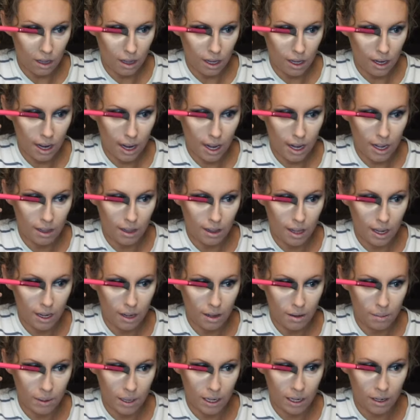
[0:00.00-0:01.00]
Like, I
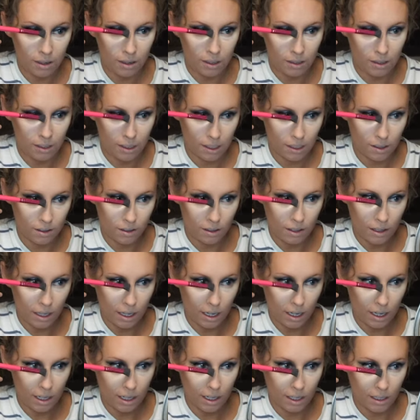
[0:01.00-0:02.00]
like my nose. I don't
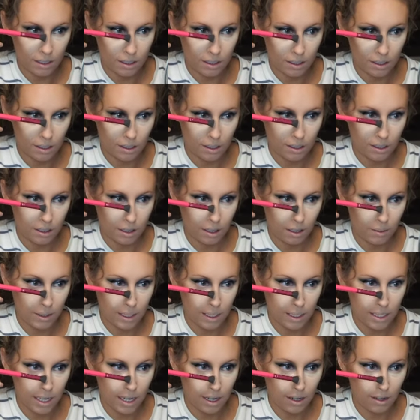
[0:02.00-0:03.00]
think I need to slim
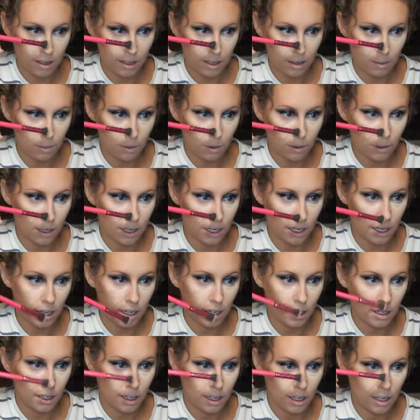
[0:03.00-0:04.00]
it down anymore.